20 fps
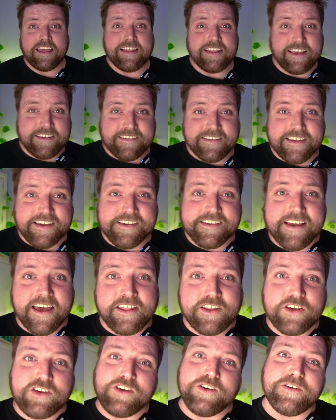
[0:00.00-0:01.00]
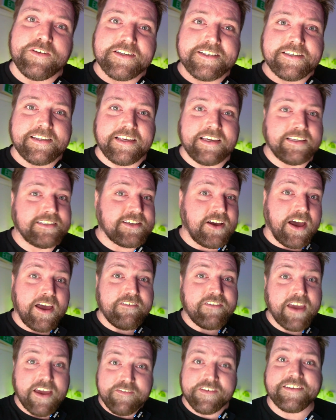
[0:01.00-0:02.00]
These things are the cutest things I
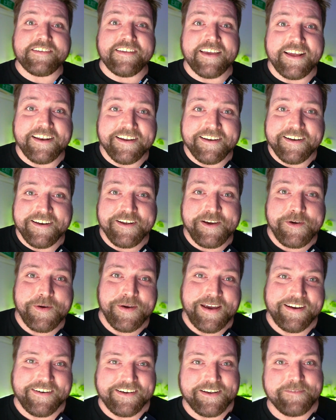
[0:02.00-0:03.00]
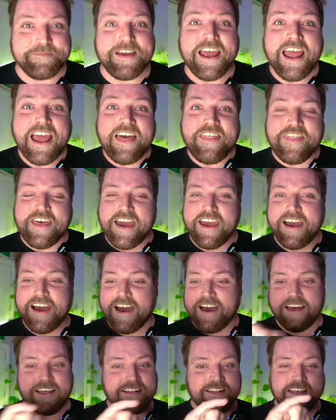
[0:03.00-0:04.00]
have ever seen in an aquarium. They
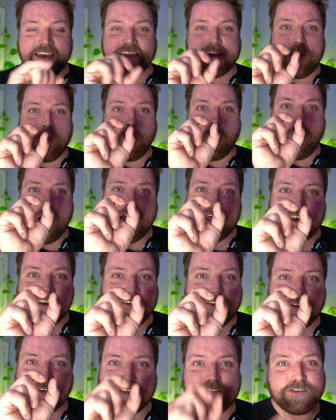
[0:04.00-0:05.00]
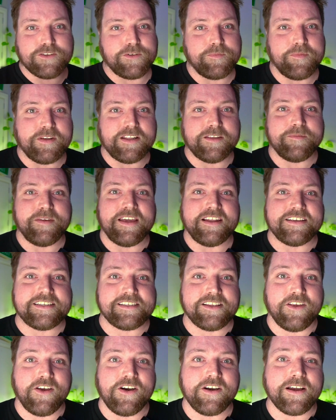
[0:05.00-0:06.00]
are like 1 or 2
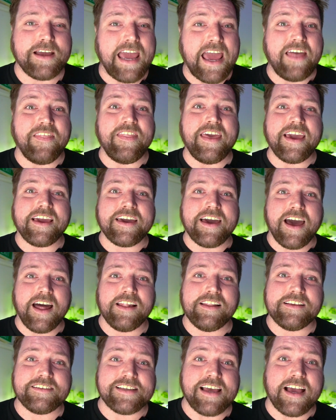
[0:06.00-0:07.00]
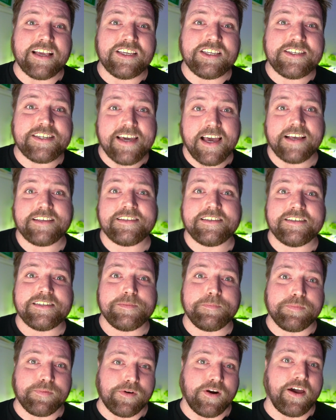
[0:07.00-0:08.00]
millimeters long and their colors are just as
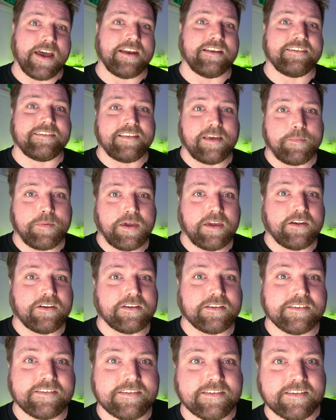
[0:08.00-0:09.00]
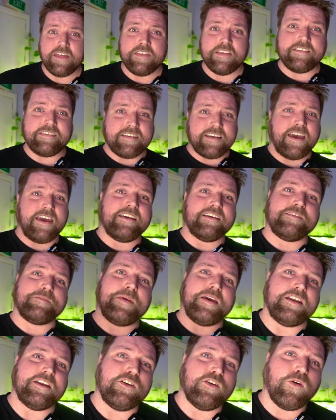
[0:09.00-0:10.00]
bright as their parents. This tank has
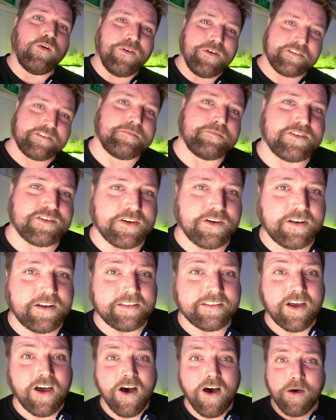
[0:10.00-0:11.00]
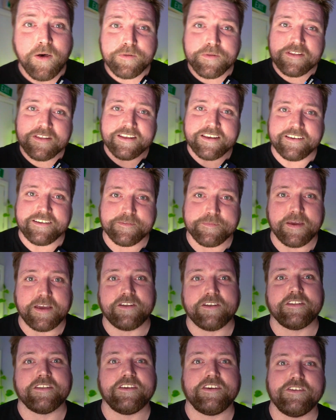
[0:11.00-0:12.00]
been an awesome journey and the whole thing's
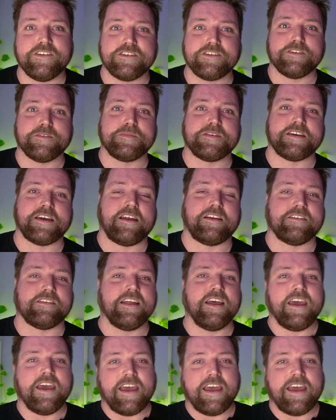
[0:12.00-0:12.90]
been on the YouTube channel.